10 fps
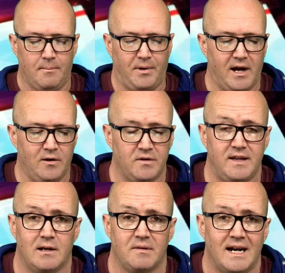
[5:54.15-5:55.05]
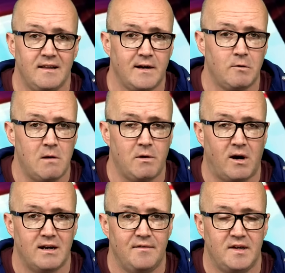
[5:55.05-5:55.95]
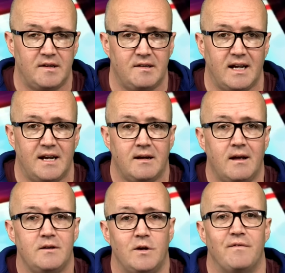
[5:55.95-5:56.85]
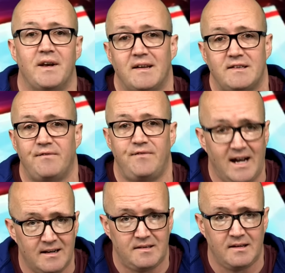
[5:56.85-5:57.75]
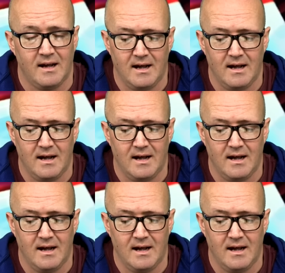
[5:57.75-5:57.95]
But I don't think there was anything wrong with what Livingstone said to Vanessa Feltz.